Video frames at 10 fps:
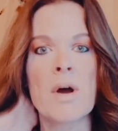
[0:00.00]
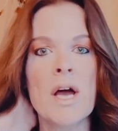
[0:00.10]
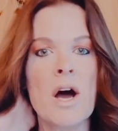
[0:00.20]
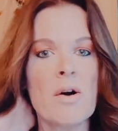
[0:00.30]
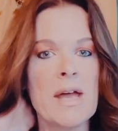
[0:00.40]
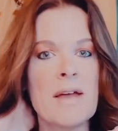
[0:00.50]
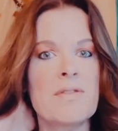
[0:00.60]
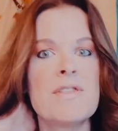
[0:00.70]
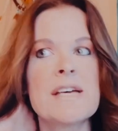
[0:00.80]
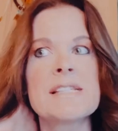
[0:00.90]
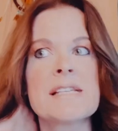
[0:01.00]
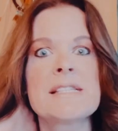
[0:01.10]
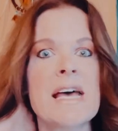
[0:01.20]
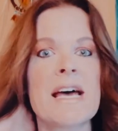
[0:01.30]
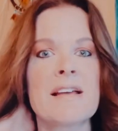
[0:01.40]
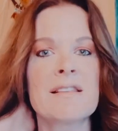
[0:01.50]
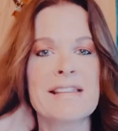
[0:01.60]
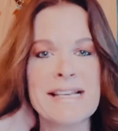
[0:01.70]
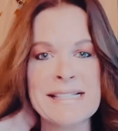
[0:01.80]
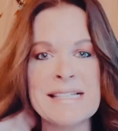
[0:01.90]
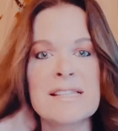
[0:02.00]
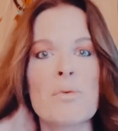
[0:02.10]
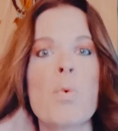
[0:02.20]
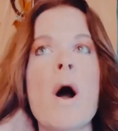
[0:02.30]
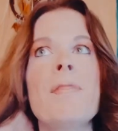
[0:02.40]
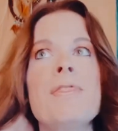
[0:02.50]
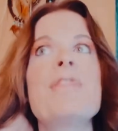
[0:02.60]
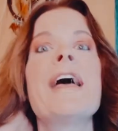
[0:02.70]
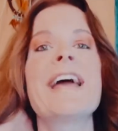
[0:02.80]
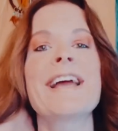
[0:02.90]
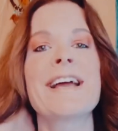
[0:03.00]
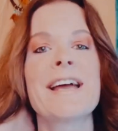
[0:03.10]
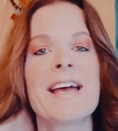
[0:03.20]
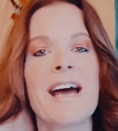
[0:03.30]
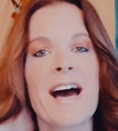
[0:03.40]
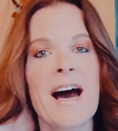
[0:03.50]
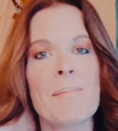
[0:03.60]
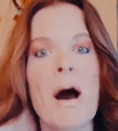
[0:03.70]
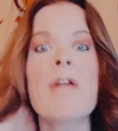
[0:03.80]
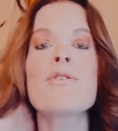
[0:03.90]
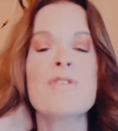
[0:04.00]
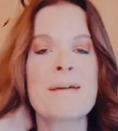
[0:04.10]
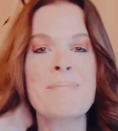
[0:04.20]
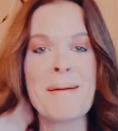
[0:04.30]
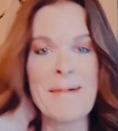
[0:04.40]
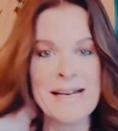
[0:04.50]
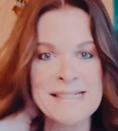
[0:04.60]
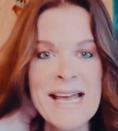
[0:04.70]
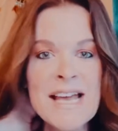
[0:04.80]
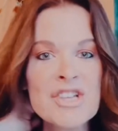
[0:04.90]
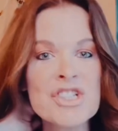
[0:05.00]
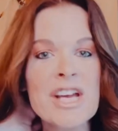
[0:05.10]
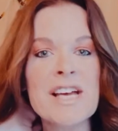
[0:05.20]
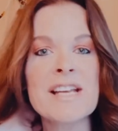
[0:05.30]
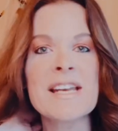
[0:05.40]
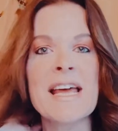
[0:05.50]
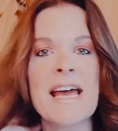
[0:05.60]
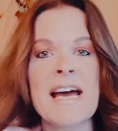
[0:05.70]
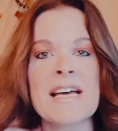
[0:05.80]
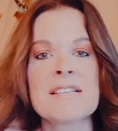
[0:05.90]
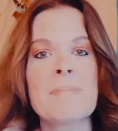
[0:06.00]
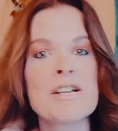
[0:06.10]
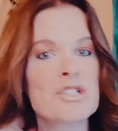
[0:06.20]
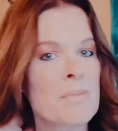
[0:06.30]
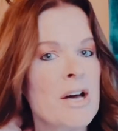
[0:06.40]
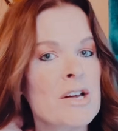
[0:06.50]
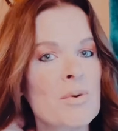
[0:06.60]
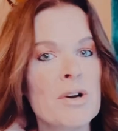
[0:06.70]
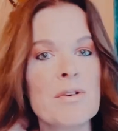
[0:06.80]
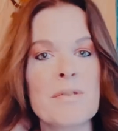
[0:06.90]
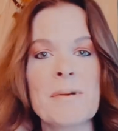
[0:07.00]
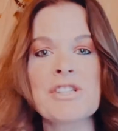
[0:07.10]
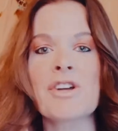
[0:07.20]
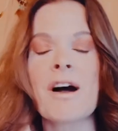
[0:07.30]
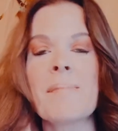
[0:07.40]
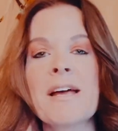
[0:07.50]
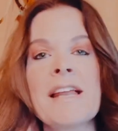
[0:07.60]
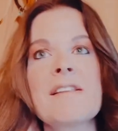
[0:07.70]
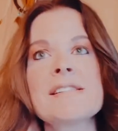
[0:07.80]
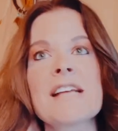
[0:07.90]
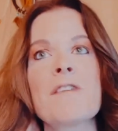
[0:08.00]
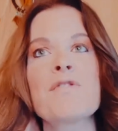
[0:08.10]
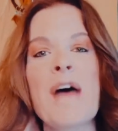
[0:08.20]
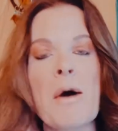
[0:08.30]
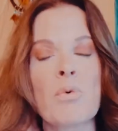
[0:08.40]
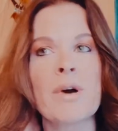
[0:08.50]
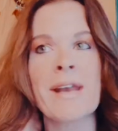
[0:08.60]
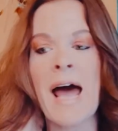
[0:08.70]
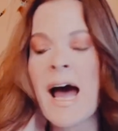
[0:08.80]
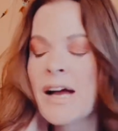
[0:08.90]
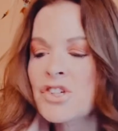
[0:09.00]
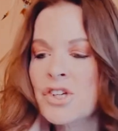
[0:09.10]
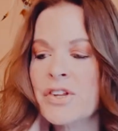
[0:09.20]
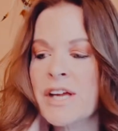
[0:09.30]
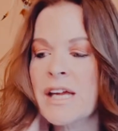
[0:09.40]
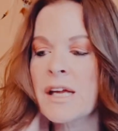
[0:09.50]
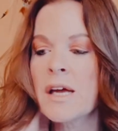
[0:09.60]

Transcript: okay, this is it. This is the one thing. Other than my meditation and my shamanic work with my shaman and stuff, that would actually